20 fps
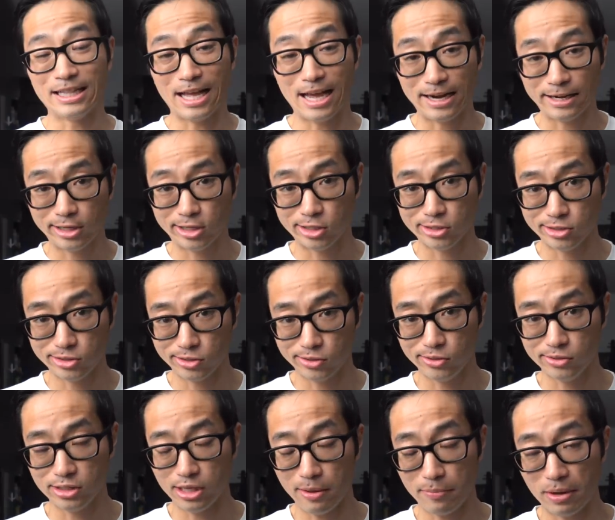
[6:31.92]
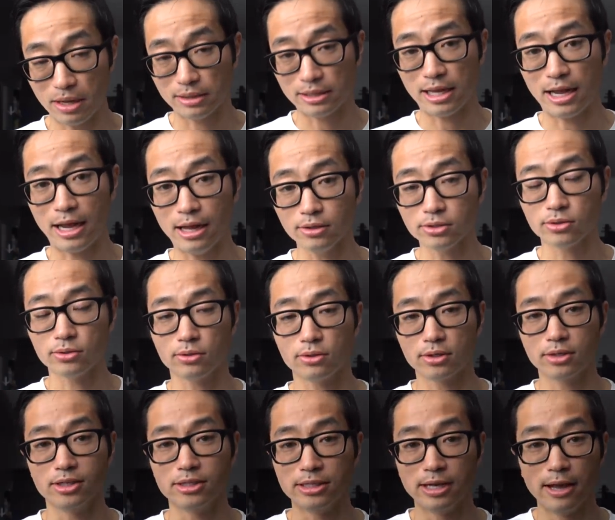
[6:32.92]
lot of concerns about the outsole
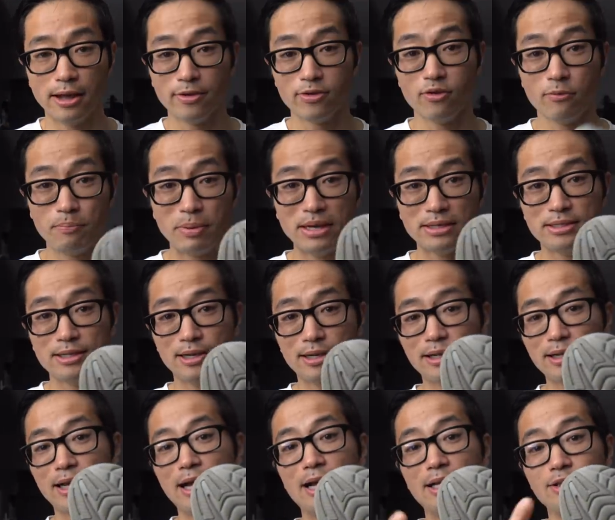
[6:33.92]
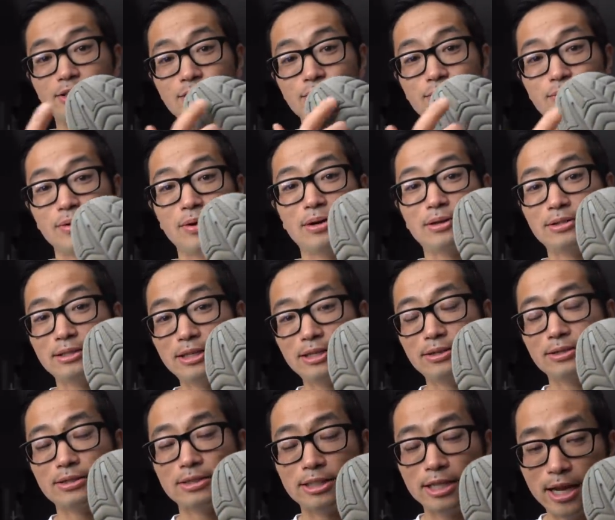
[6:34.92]
because you basically got two
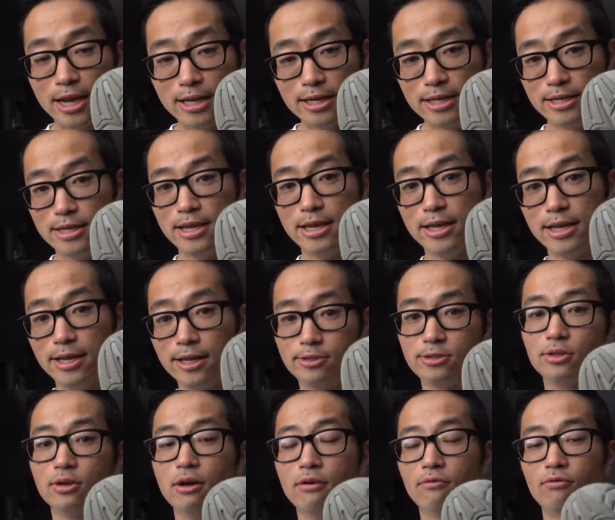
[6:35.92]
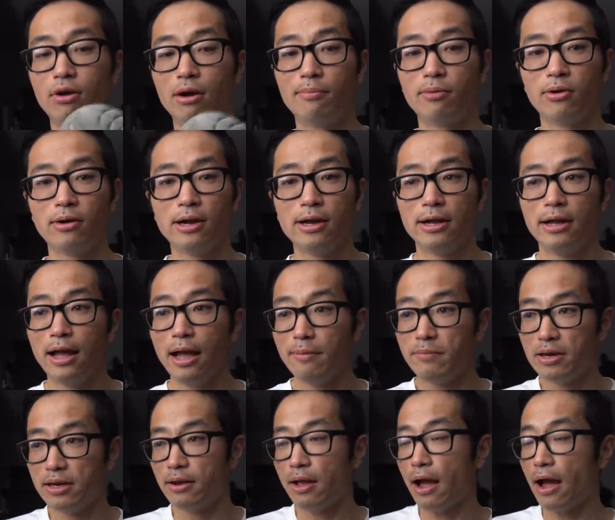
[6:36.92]
little tiny hits of rubber. I
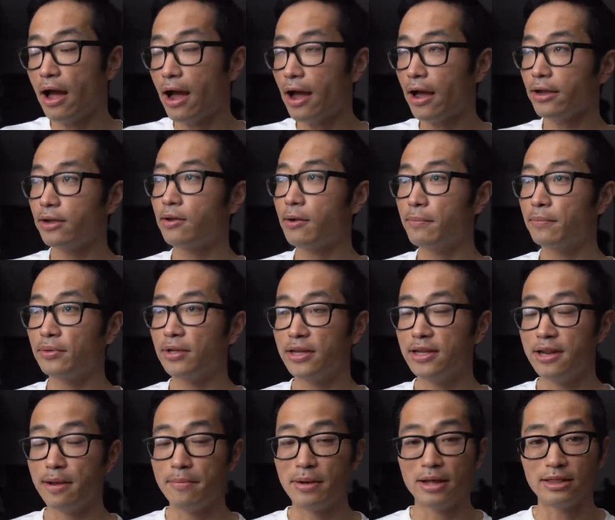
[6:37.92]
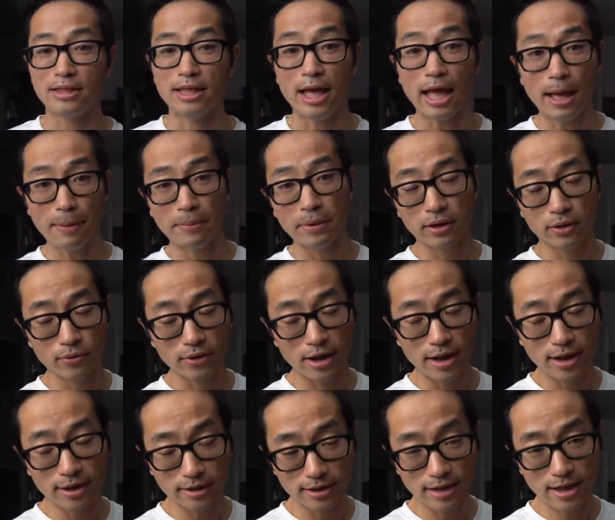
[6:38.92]
mean, I complained about the Epic
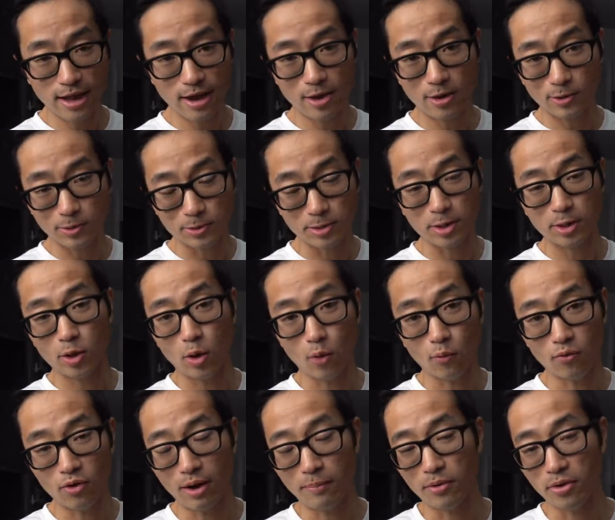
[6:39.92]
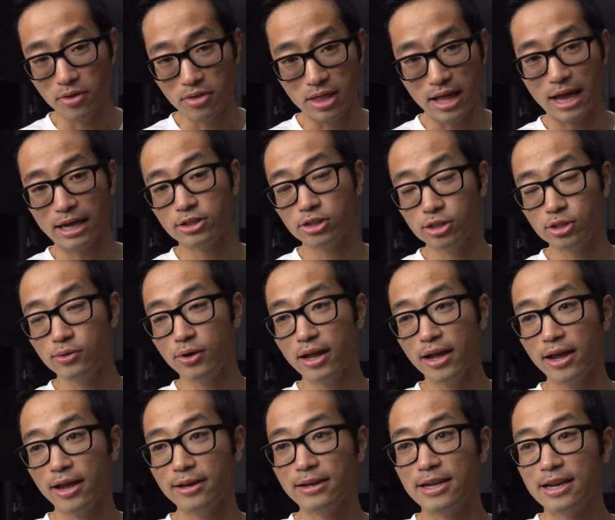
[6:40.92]
React and how little rubber that shoe
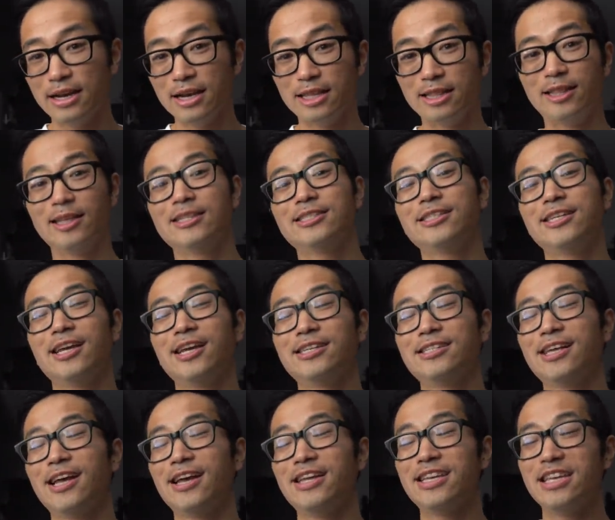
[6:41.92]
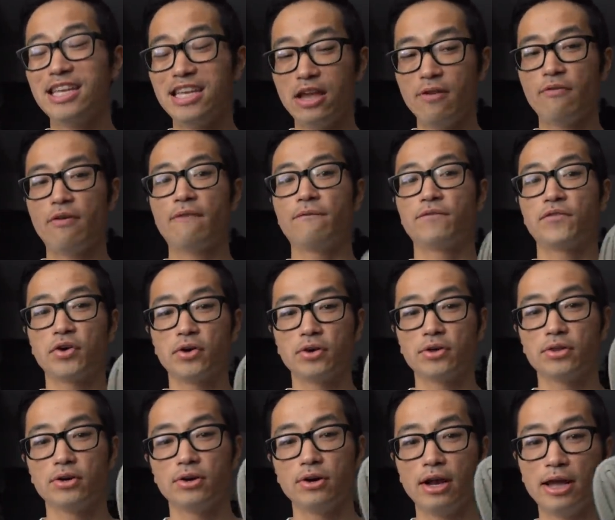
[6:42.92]
had. This takes that even
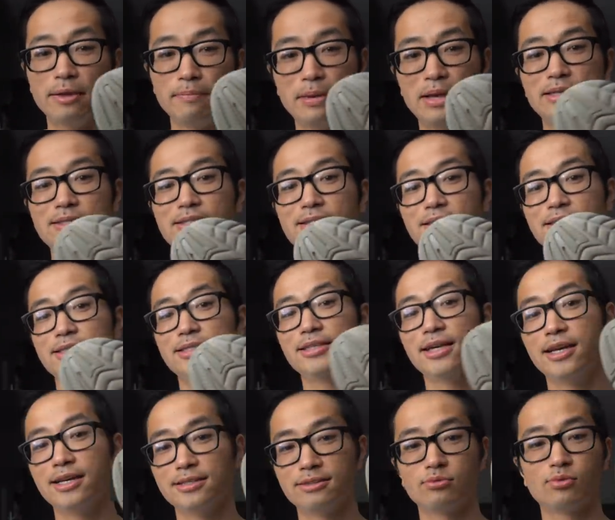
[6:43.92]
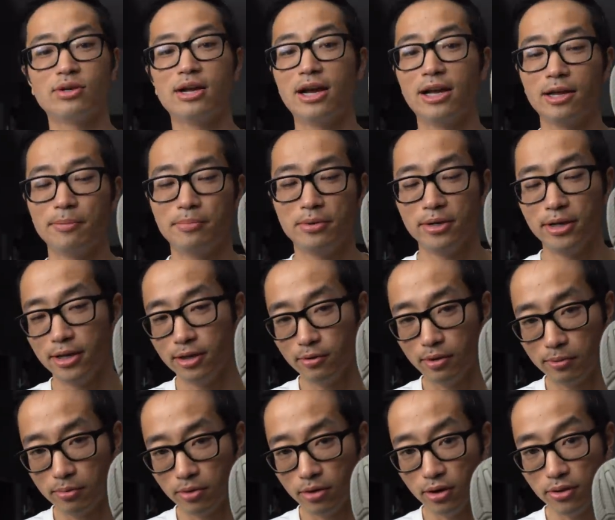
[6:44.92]
further and basically says we're not gonna put any
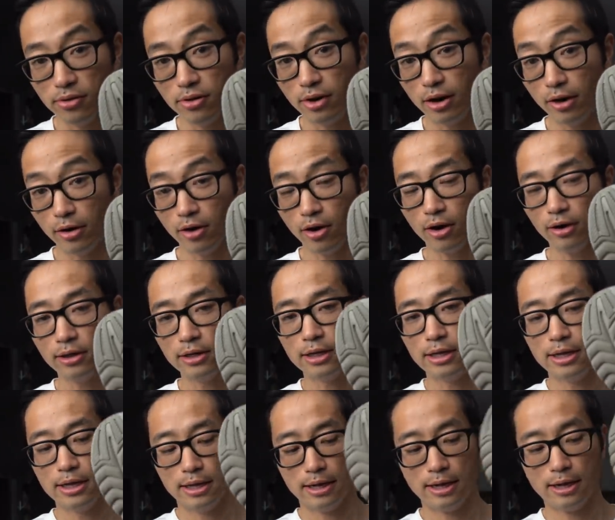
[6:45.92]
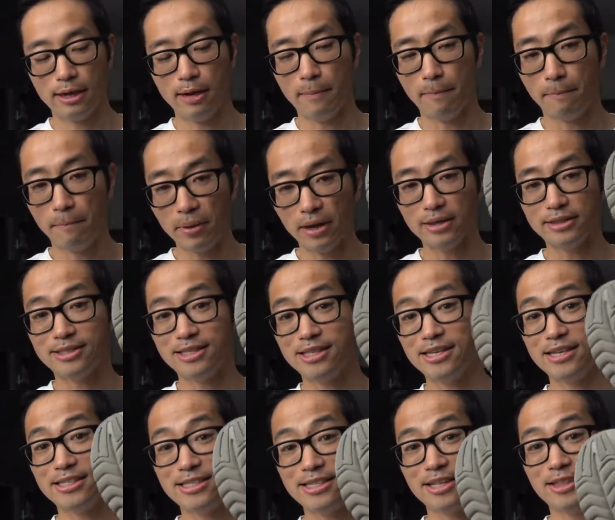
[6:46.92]
rubber on there at all. But to
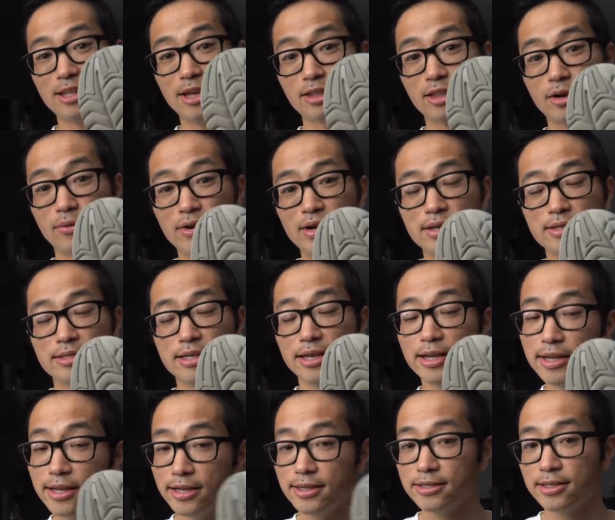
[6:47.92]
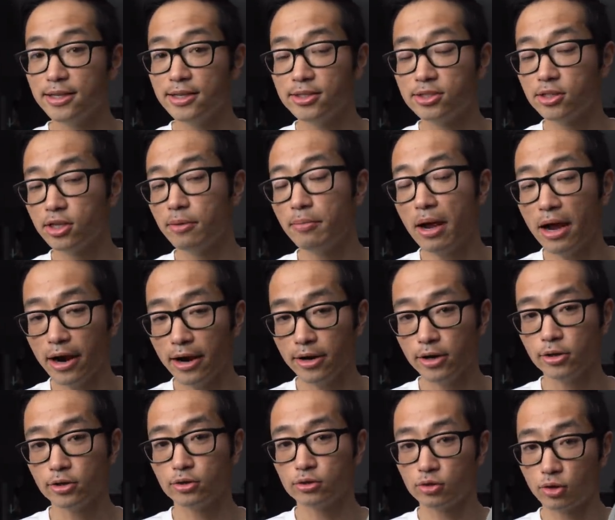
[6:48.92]
the extent that there is, it is in some
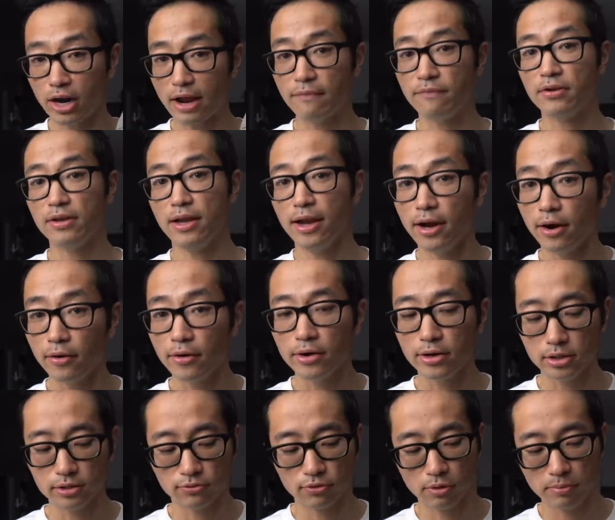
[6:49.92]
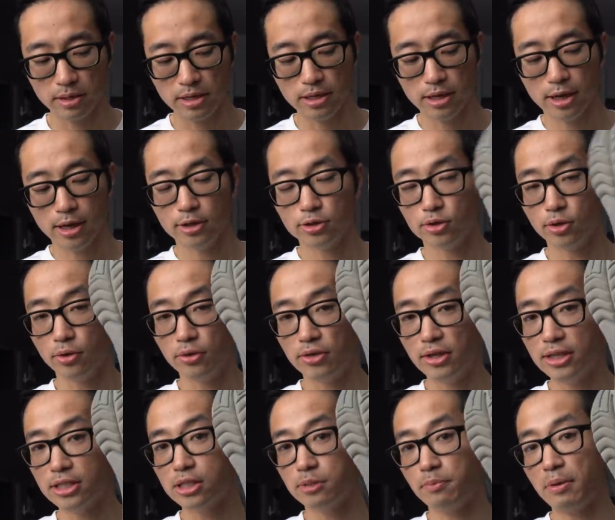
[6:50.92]
higher traffic areas for me. So
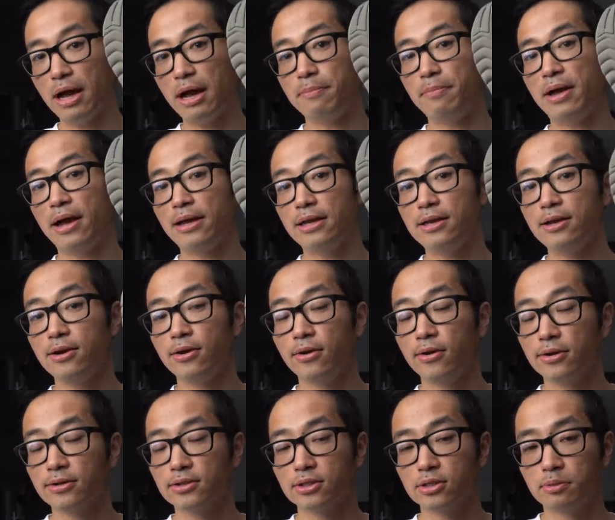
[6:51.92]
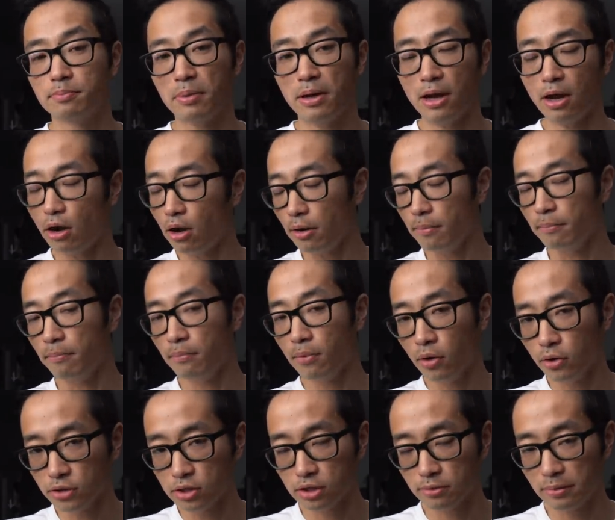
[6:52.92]
this spot back here is a spot on
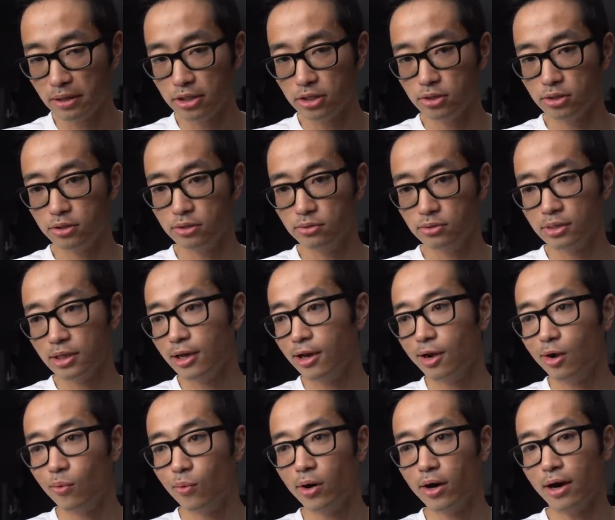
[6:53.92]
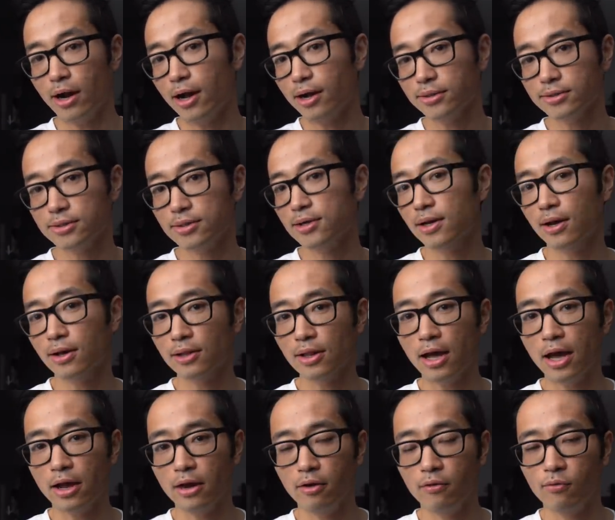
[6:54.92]
most of my shoes where I'll see a
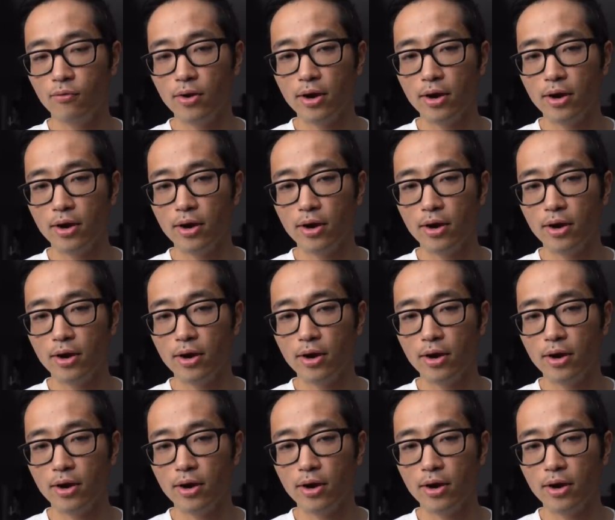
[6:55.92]
lot of